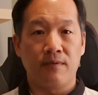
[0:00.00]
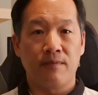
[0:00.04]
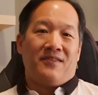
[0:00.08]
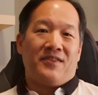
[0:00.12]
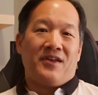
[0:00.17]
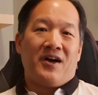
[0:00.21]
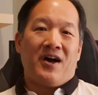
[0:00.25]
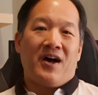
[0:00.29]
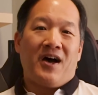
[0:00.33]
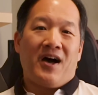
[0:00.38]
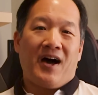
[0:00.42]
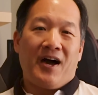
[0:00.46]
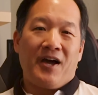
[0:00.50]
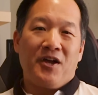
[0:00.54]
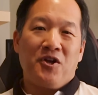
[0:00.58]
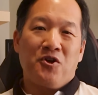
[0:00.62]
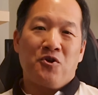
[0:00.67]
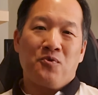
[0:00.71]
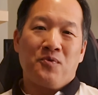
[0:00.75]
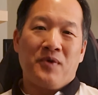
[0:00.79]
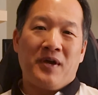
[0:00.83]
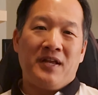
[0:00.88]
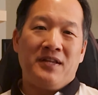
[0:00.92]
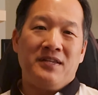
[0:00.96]
The
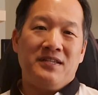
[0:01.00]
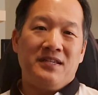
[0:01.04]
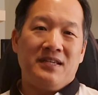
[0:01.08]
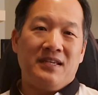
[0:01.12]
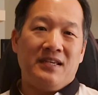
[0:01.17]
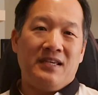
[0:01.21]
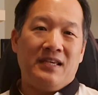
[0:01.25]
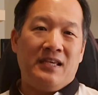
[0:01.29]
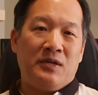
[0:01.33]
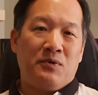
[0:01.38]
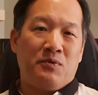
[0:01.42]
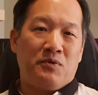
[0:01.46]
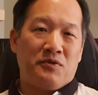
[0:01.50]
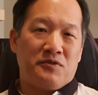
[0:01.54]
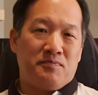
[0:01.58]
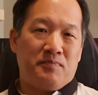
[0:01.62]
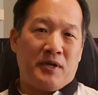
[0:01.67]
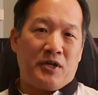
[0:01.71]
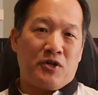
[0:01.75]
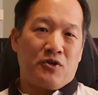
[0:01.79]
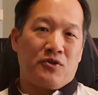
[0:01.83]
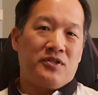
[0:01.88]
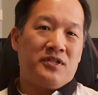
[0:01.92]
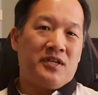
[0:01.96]
higher rent equals
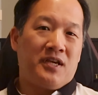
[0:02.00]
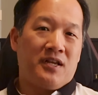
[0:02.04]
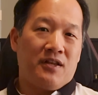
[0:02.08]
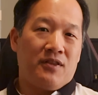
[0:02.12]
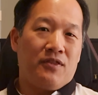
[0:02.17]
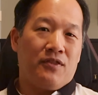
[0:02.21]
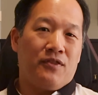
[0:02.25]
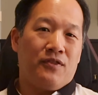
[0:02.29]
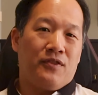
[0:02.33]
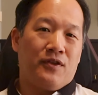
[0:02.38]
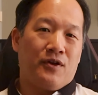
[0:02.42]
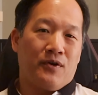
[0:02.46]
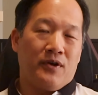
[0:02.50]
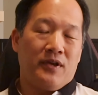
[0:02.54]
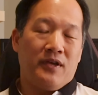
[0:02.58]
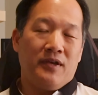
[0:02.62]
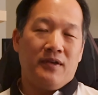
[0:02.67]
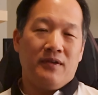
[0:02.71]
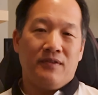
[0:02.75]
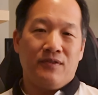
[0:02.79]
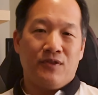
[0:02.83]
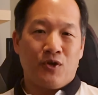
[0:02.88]
better tenant theory.